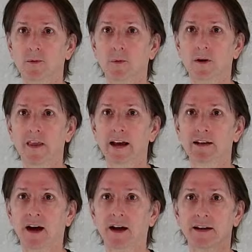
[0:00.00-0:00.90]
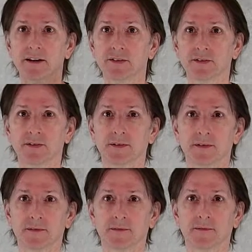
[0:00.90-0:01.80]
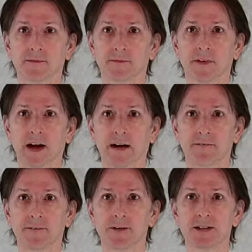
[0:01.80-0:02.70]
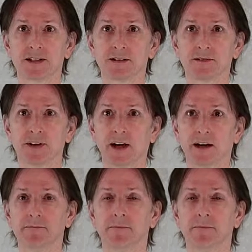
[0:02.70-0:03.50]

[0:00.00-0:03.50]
where that dot is every single time.